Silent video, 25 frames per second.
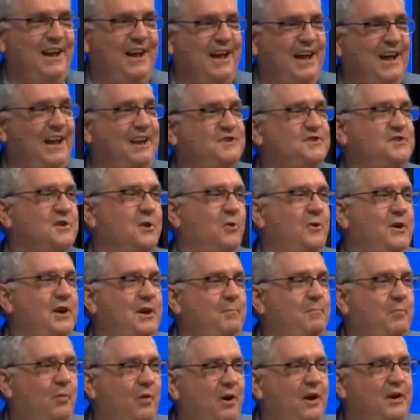And so he
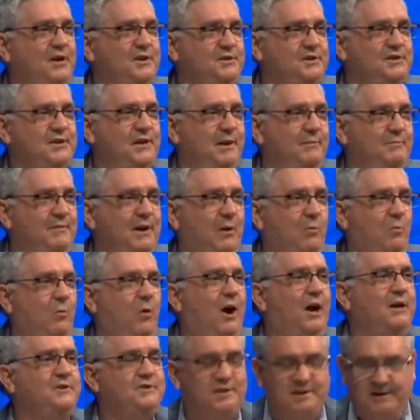praised him. Now
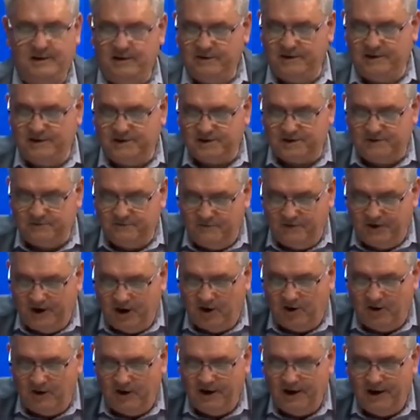watch it. This is
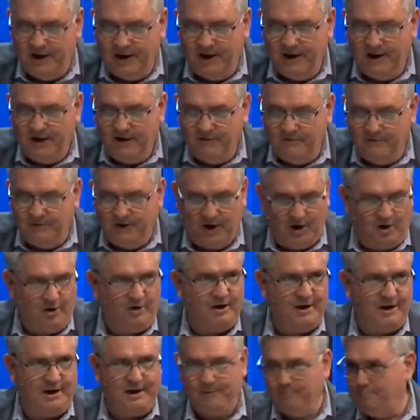very,
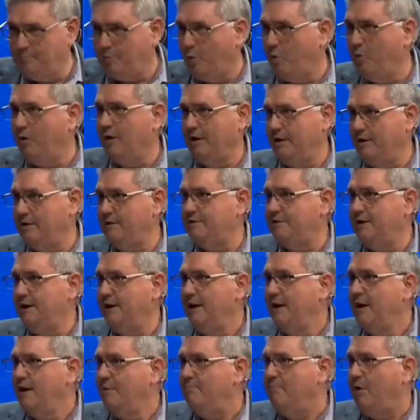very important.
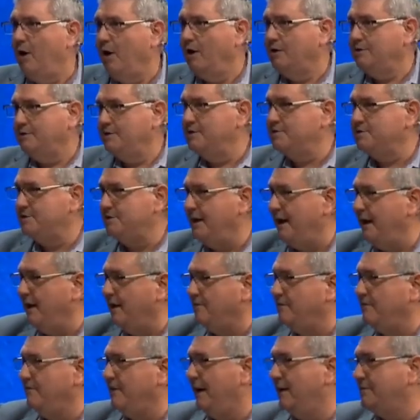Mark this down.
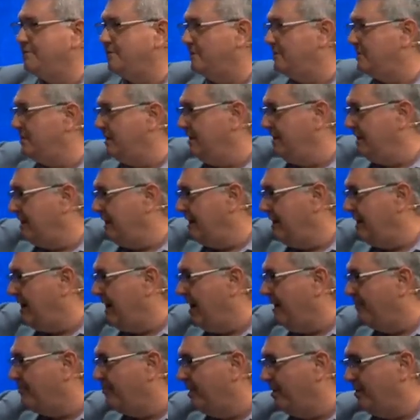You've got your thinking
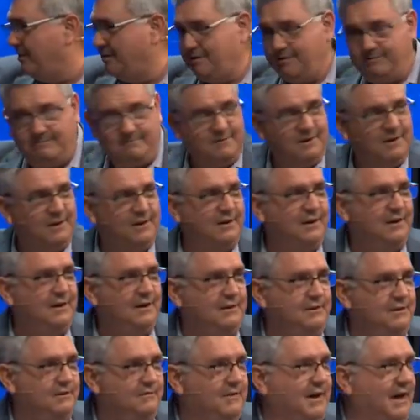cap on.
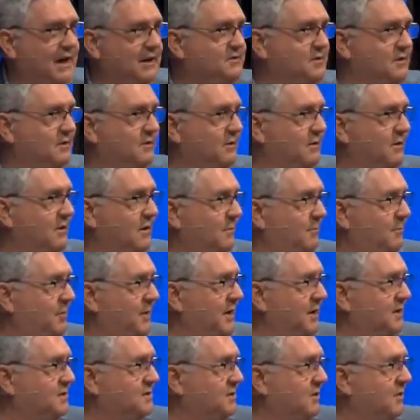You've got your
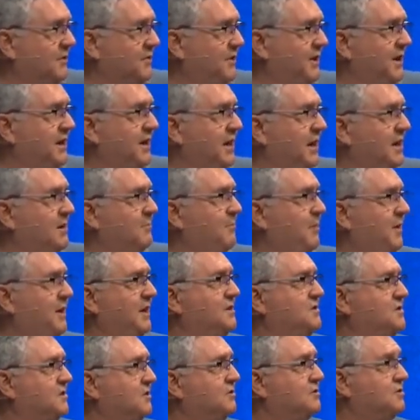pencil, thinking
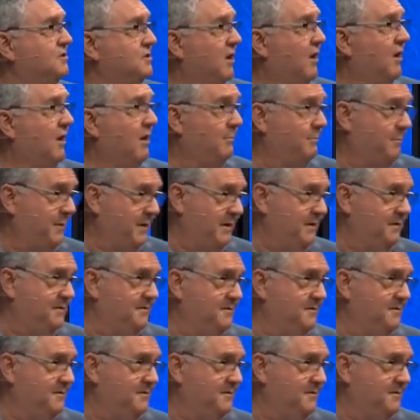pencil sharpened.